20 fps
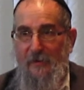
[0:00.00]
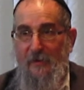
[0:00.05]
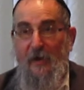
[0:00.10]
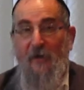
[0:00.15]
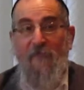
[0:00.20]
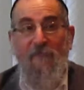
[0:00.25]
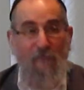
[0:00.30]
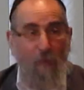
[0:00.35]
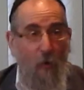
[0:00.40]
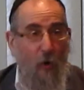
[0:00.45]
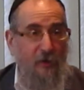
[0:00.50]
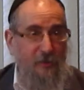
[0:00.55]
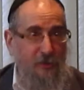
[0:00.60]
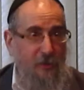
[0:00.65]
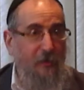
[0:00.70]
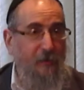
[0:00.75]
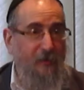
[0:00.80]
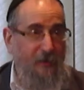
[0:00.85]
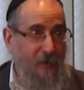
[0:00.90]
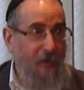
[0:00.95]

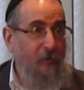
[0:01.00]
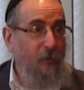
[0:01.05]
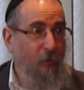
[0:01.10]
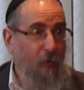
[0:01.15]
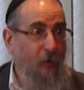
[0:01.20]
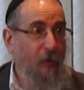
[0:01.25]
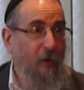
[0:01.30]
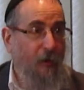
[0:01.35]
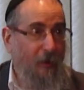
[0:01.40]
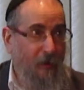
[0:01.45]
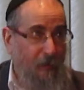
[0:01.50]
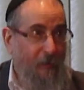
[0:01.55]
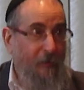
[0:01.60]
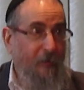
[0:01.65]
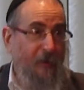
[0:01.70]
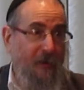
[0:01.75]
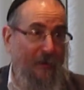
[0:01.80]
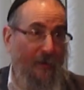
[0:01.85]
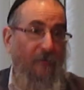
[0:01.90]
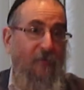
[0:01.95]
Unfortunately, in the world,
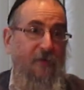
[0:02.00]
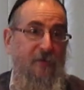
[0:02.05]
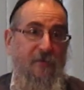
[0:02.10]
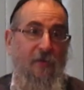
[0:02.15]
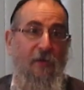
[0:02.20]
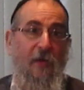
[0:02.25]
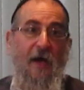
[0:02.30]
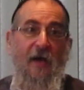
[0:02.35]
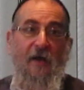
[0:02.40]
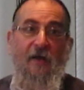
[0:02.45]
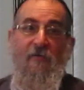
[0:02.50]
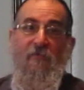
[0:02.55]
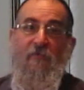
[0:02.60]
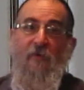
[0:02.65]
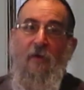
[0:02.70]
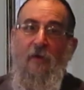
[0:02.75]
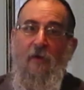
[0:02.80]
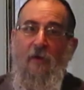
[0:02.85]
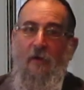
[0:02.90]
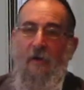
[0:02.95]
there's a lot
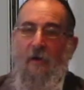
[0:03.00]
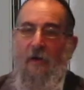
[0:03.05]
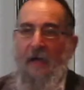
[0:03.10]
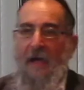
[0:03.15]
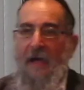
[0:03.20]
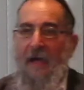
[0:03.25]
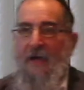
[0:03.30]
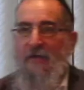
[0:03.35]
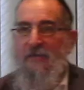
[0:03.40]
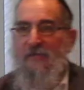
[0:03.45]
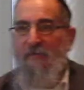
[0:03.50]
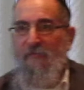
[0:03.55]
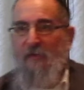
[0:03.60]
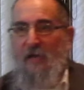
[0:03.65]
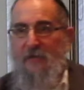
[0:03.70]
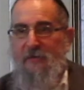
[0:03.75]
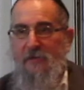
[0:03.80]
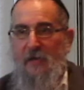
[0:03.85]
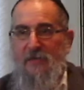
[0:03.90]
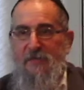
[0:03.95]
of acts of
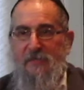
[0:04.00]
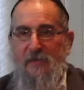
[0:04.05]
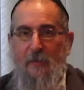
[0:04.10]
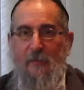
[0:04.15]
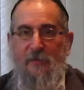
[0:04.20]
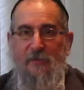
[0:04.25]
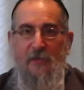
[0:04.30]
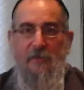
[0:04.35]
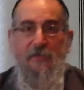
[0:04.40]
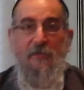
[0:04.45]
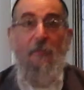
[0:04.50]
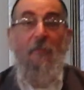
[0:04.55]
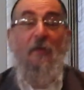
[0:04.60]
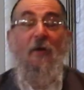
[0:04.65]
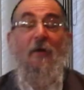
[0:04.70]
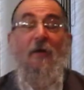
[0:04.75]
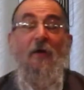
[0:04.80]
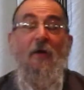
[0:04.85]
anti-Semitism.